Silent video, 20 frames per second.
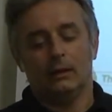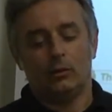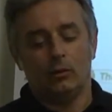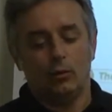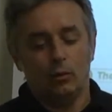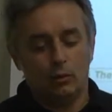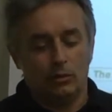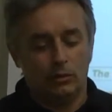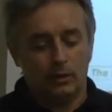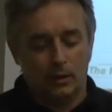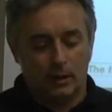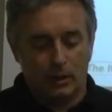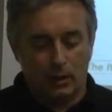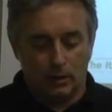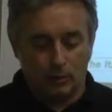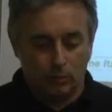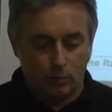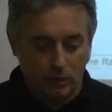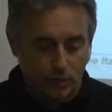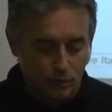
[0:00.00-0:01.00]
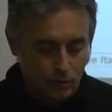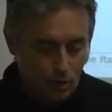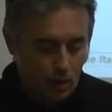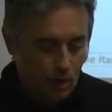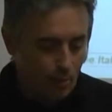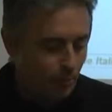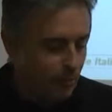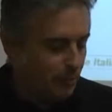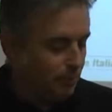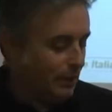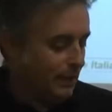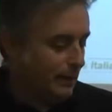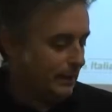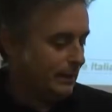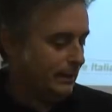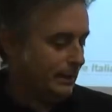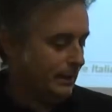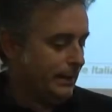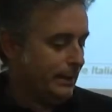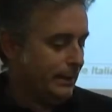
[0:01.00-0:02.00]
could do the job, but
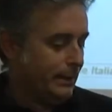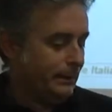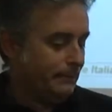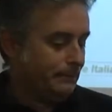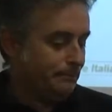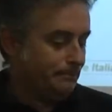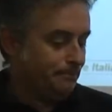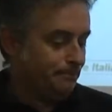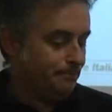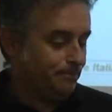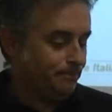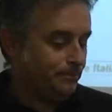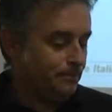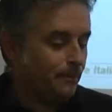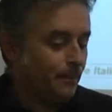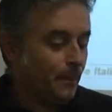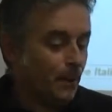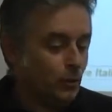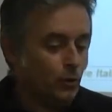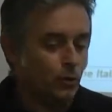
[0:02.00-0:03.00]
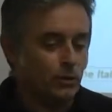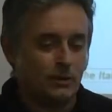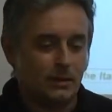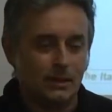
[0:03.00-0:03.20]
those